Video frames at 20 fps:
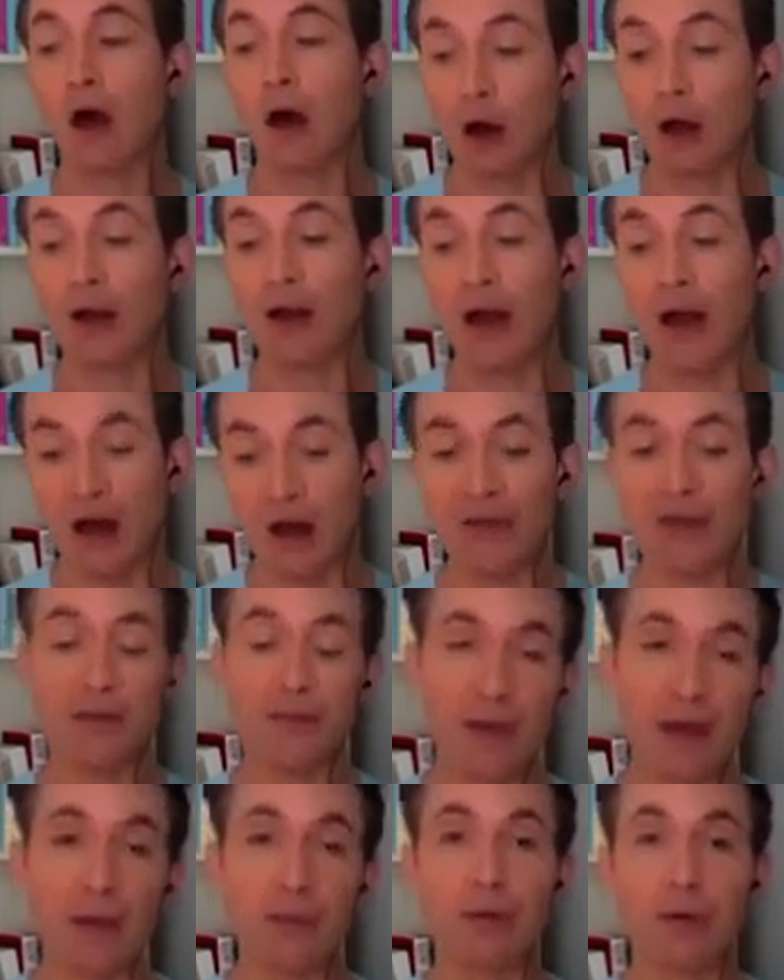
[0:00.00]
on other
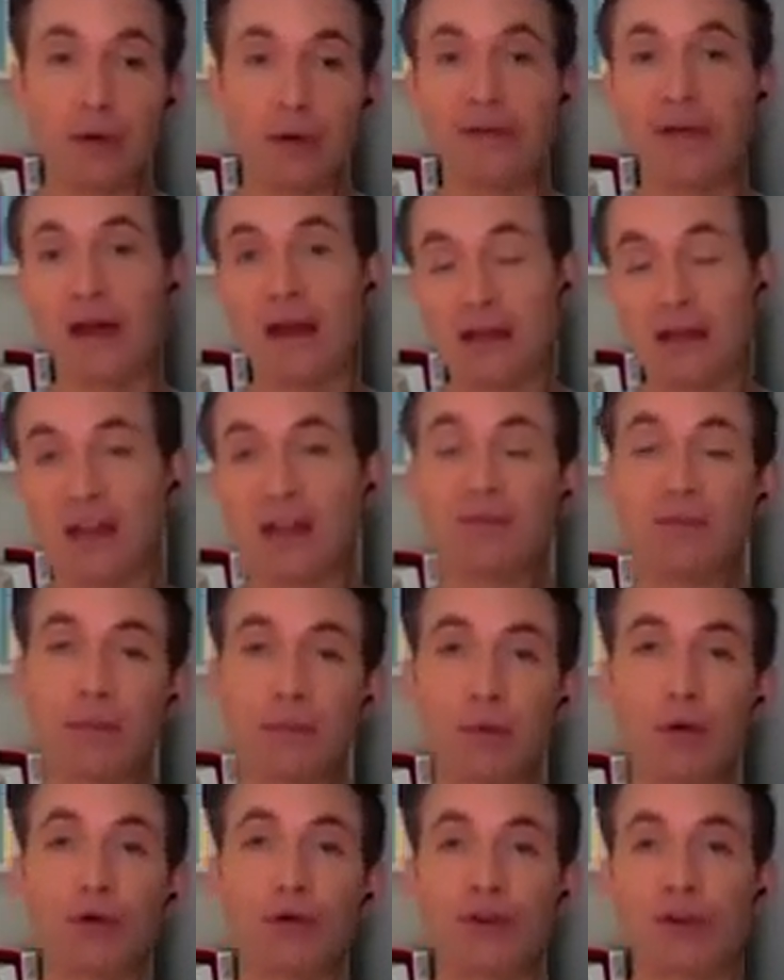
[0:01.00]
people of that
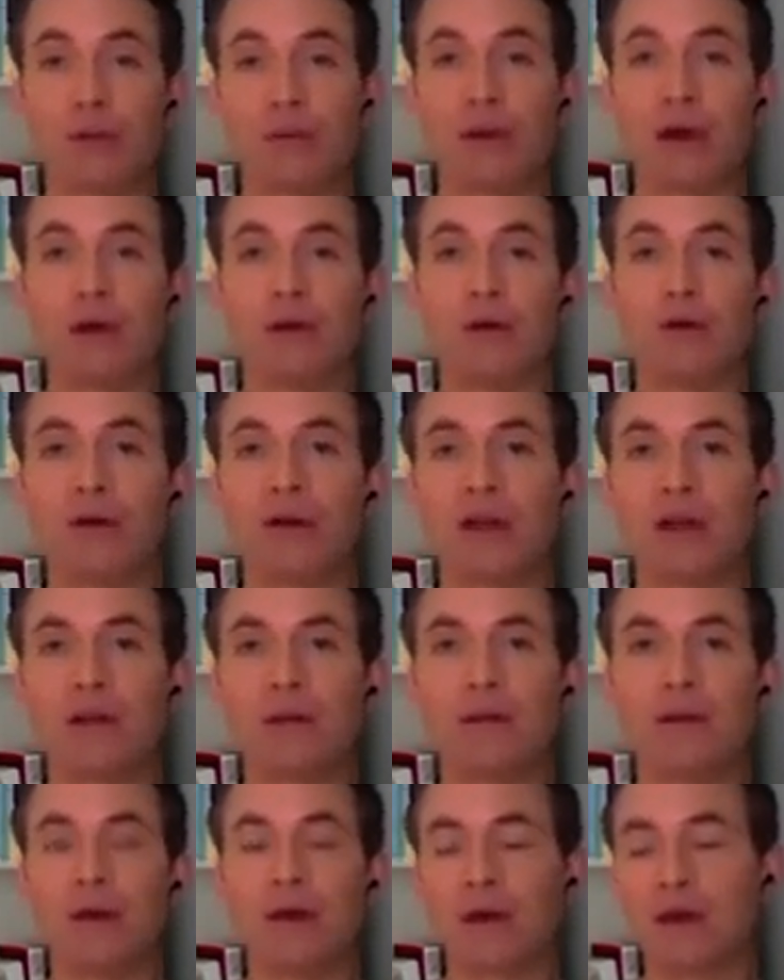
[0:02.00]
disproportionate minority
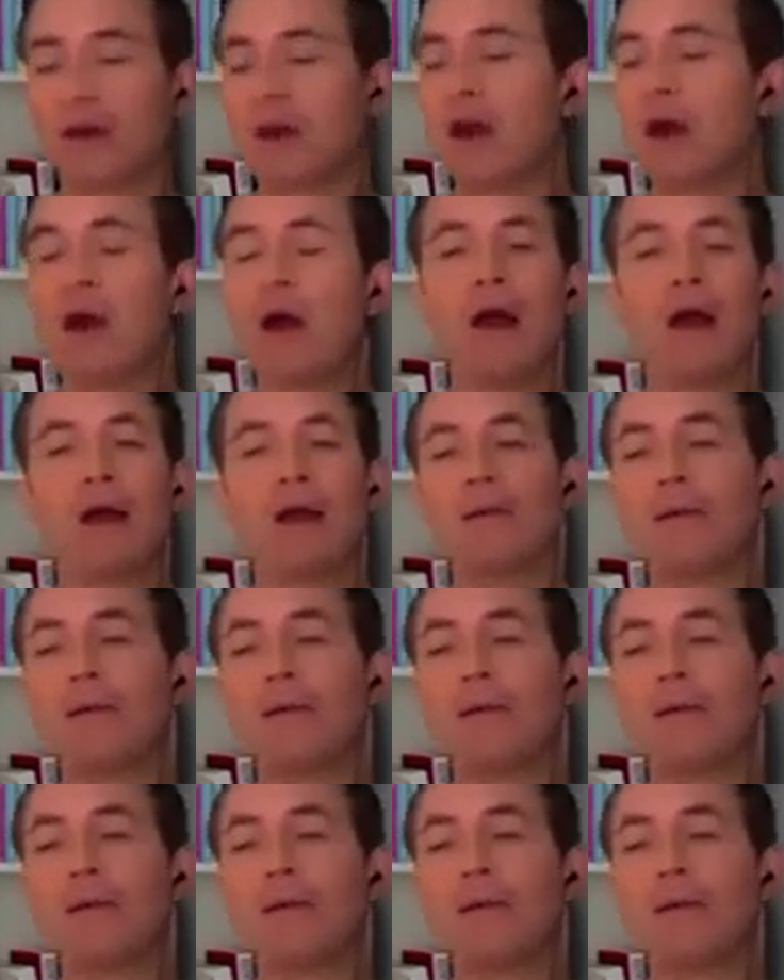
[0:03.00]
community.